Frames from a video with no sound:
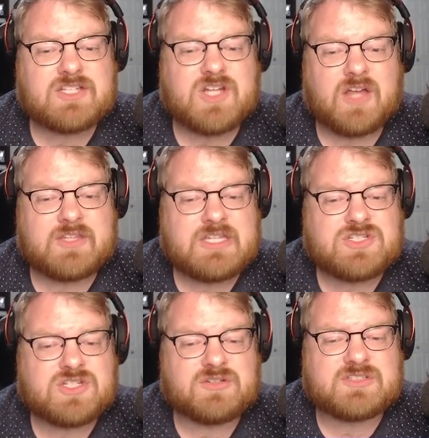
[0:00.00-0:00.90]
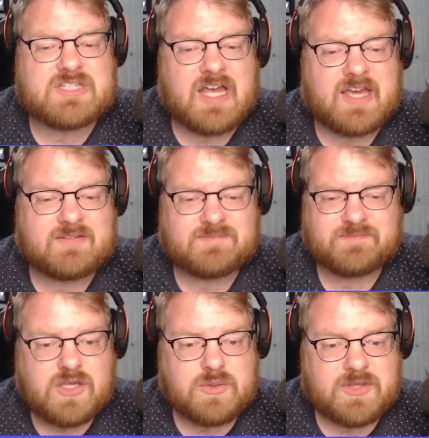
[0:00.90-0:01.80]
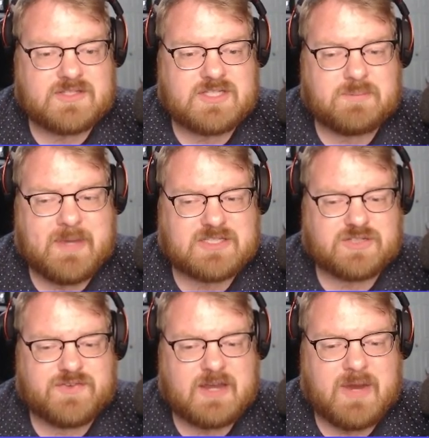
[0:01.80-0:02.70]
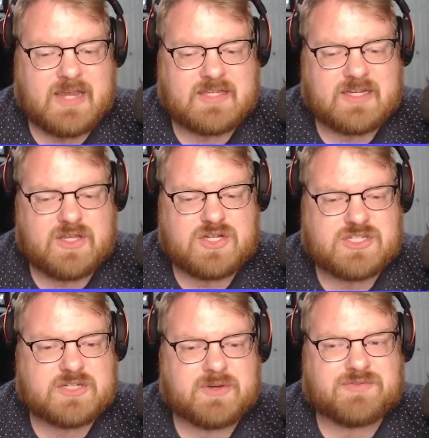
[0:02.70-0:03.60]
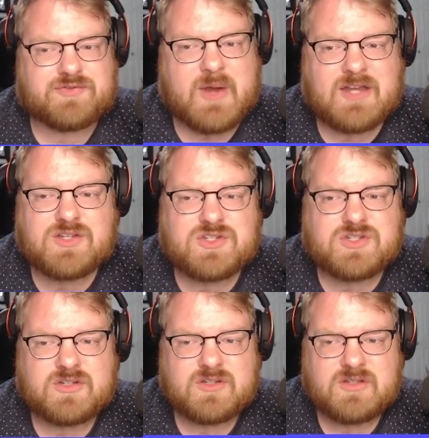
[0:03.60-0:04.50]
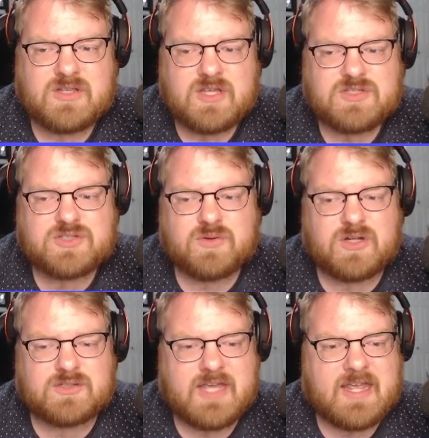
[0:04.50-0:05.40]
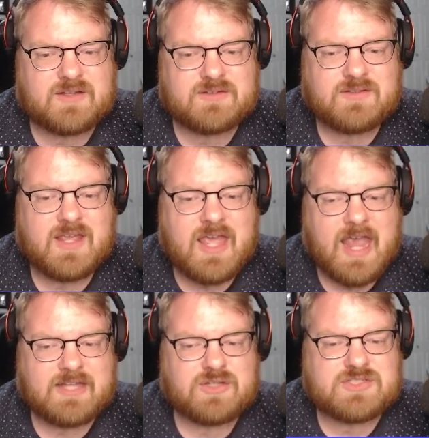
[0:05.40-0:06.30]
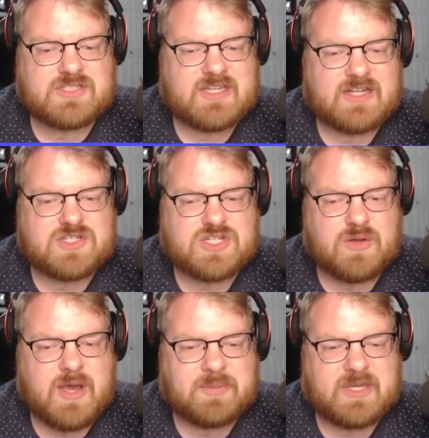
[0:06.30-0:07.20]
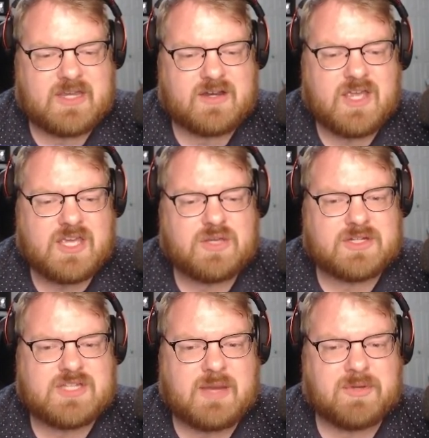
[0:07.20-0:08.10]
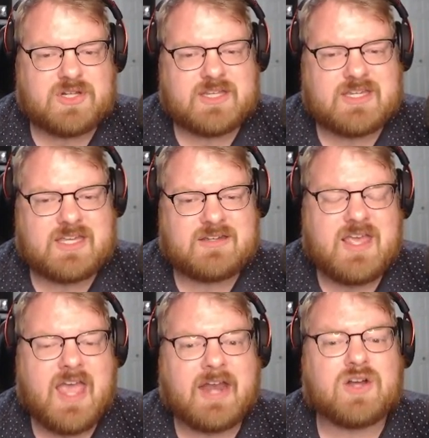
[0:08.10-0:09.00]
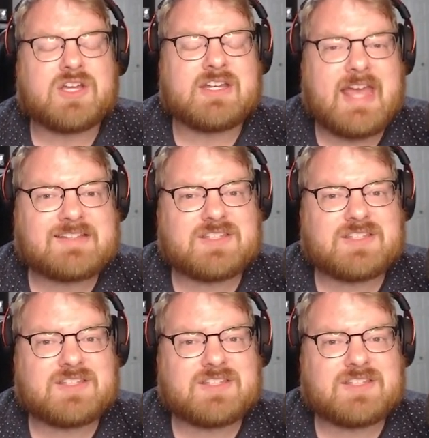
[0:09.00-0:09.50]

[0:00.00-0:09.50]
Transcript: all these, choose done. You'll then see PixelFam right here. You just need to refresh, scroll down, and you'll see it show up here. You can double click it and it'll connect to the